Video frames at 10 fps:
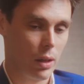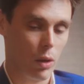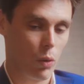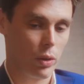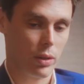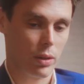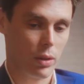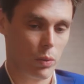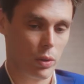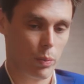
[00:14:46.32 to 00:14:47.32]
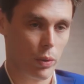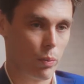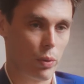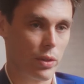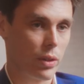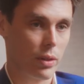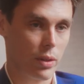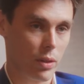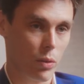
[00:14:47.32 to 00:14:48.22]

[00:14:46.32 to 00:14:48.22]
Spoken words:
always respond present